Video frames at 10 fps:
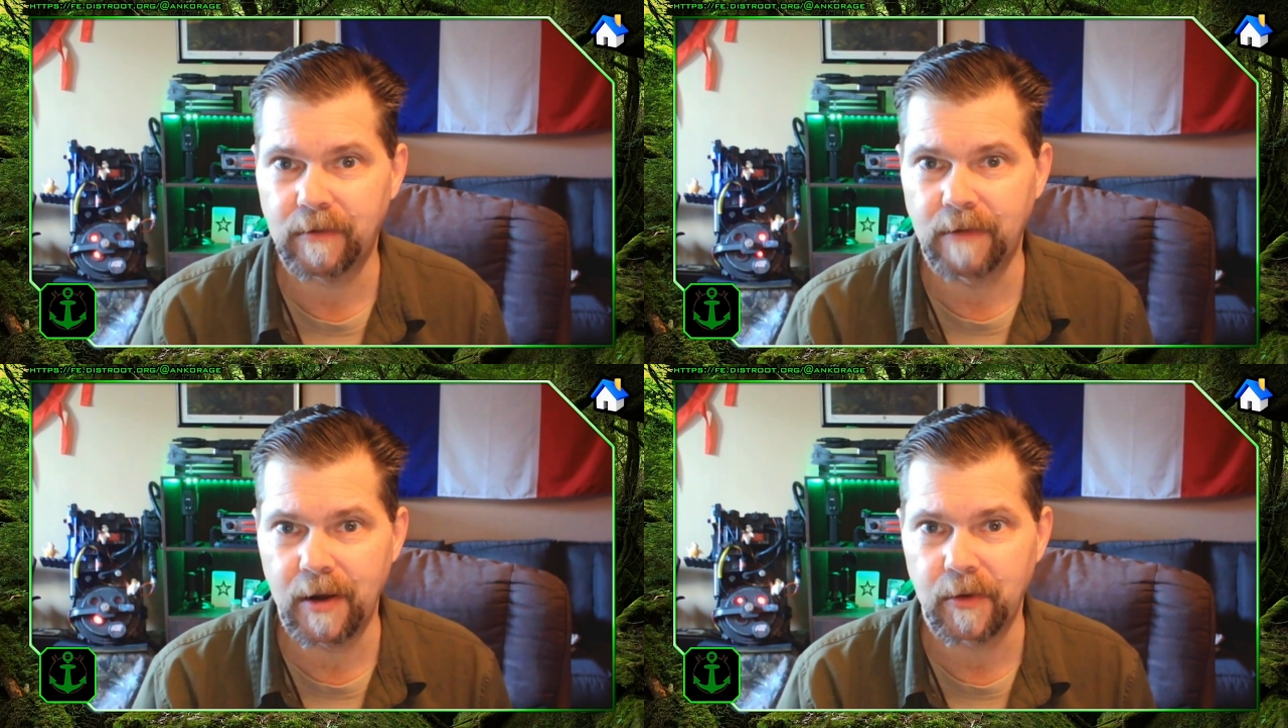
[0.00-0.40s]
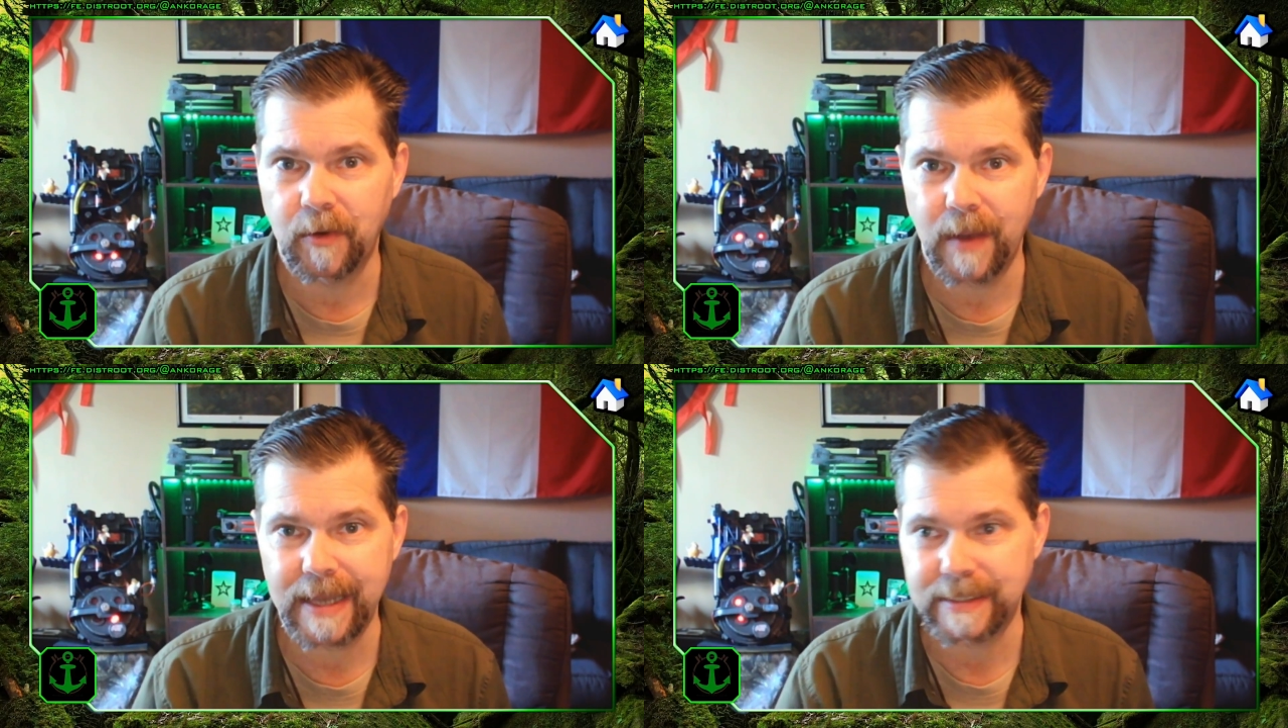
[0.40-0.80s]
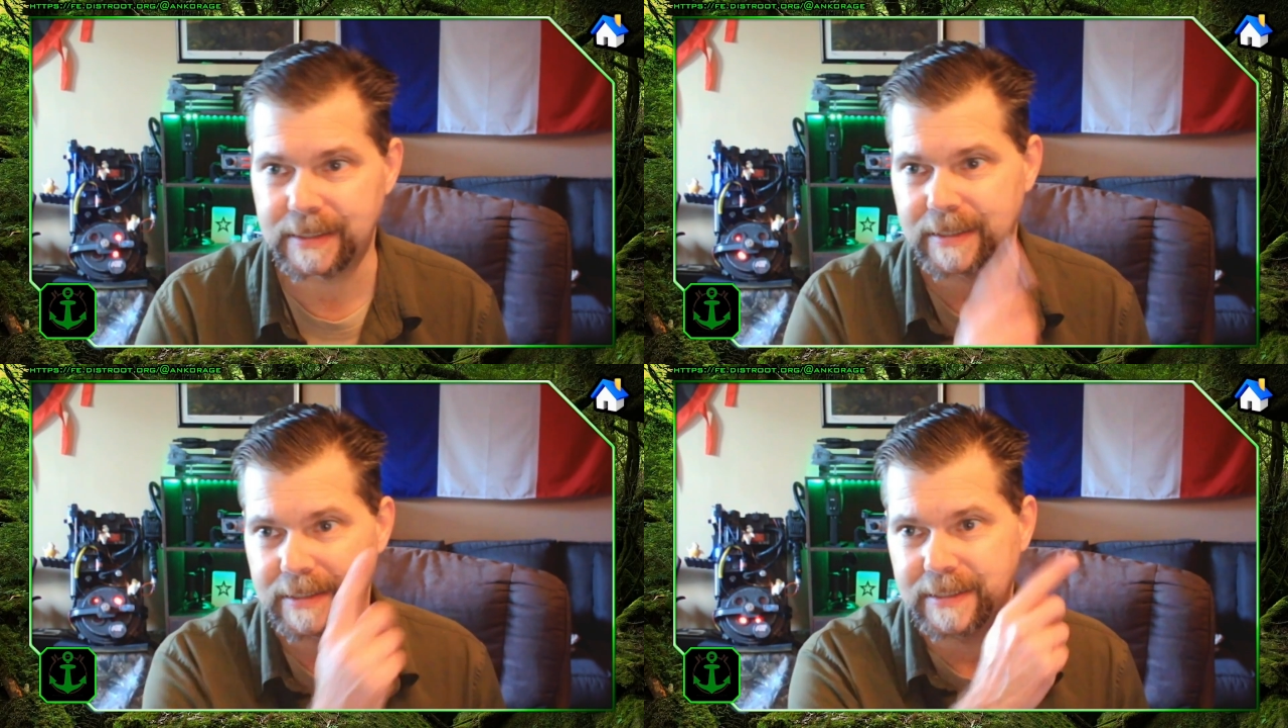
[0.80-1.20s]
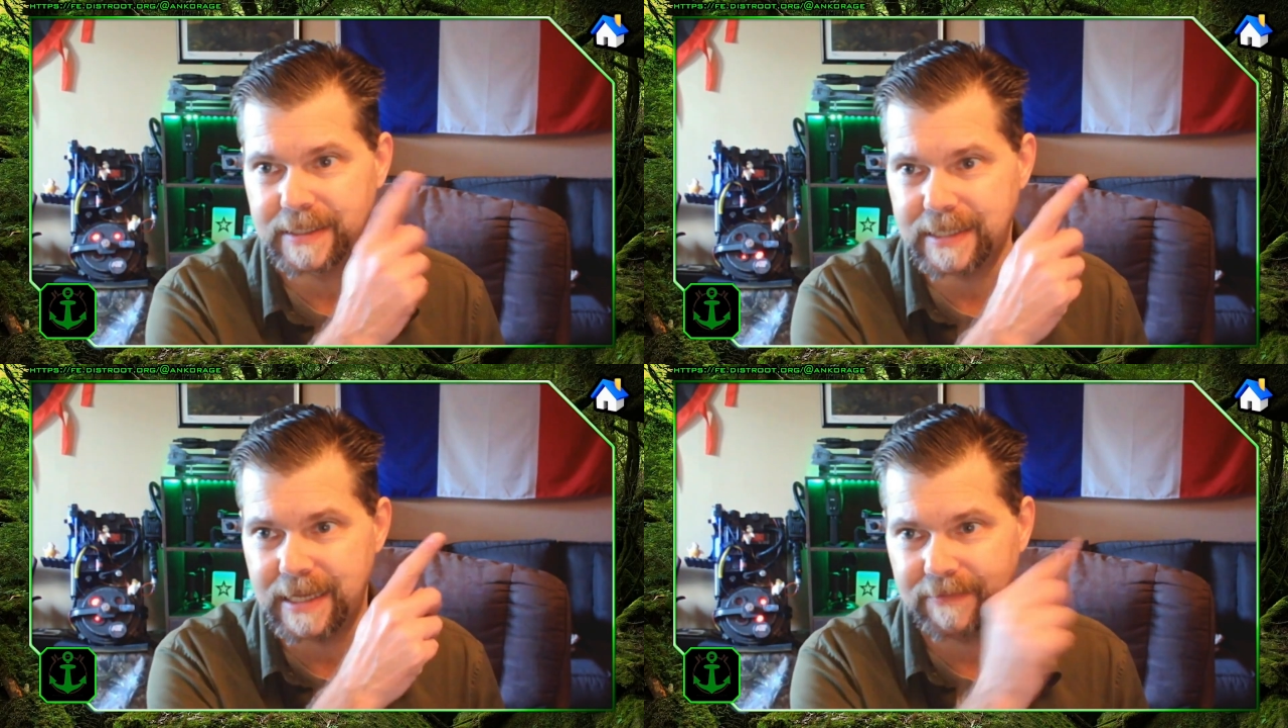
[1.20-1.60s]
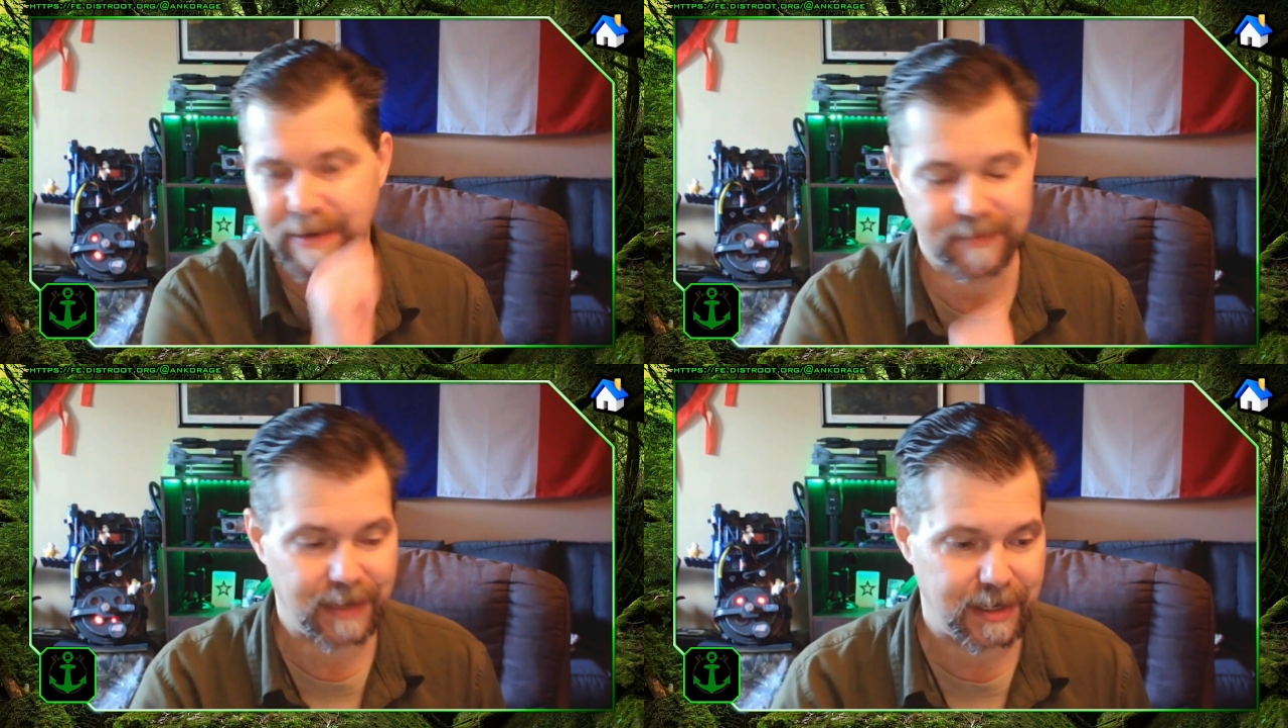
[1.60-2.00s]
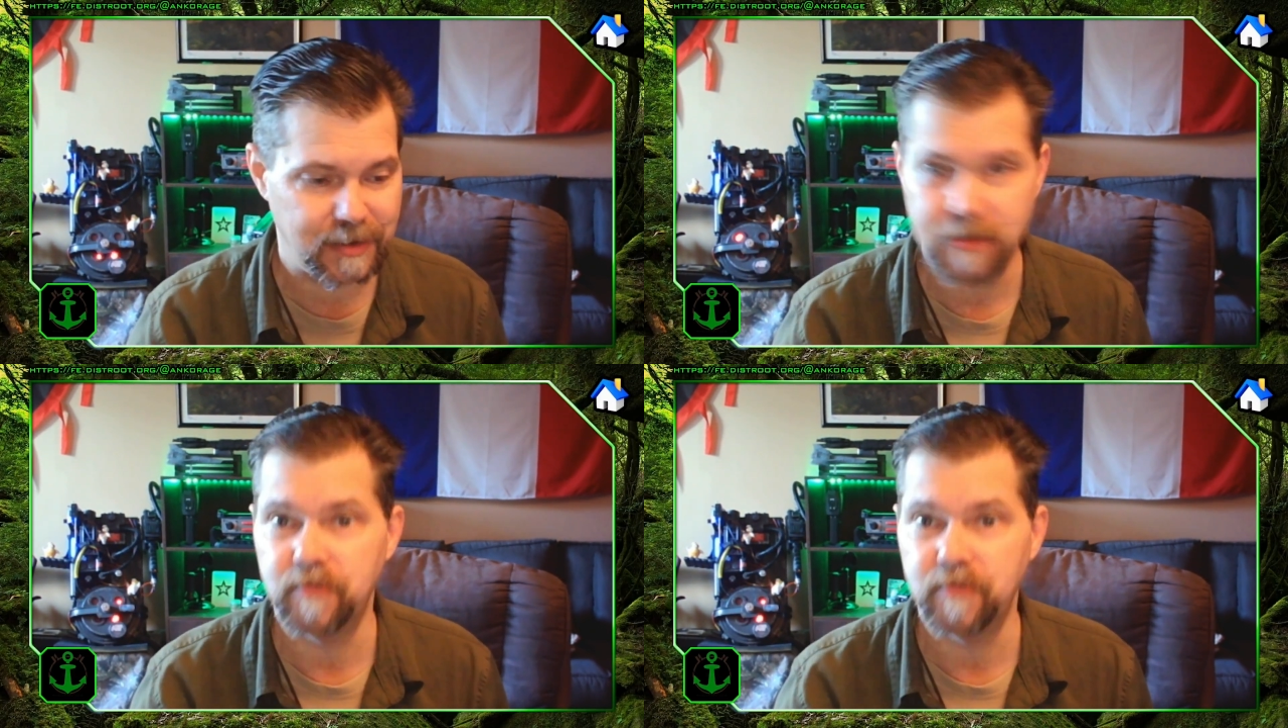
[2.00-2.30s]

RenoQuest. As you can see, I've got my new